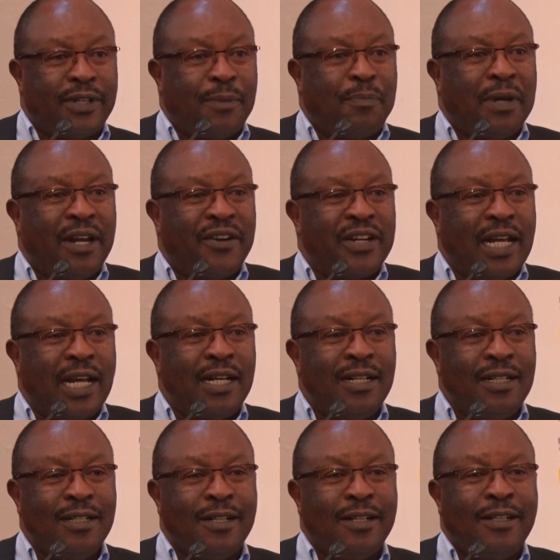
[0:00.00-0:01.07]

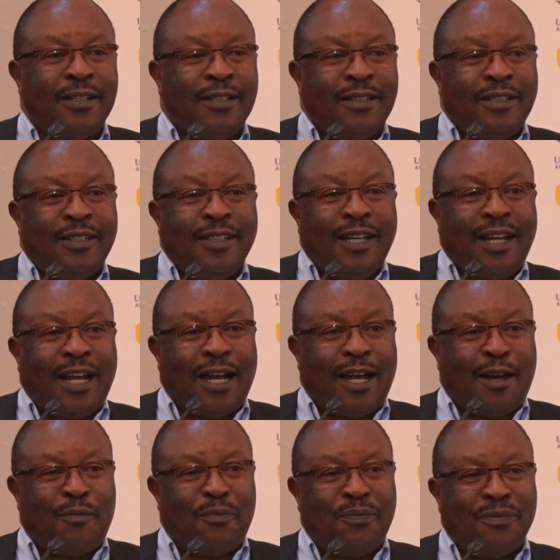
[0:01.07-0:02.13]
riparian
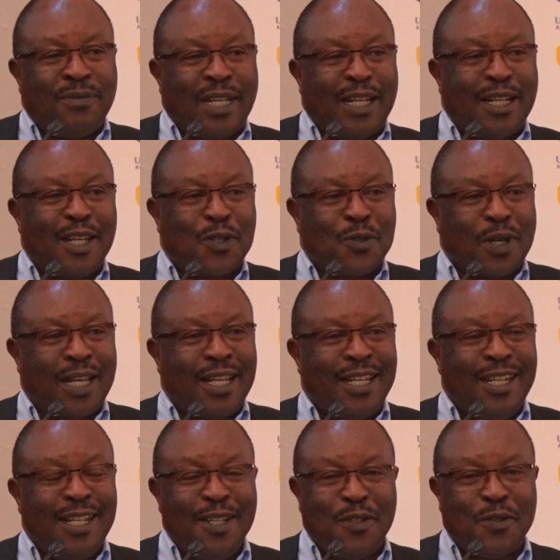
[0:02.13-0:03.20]
in Kiswahili.